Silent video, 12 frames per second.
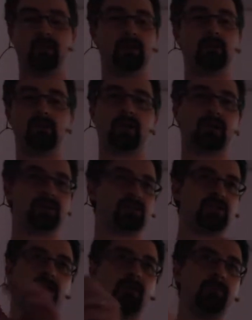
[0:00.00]
where you
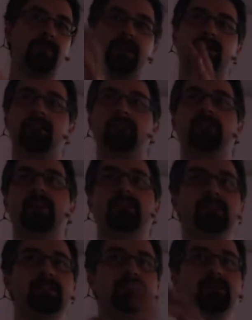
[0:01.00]
can cherry pick
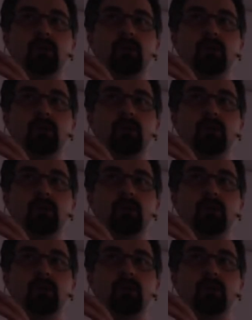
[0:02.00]
exactly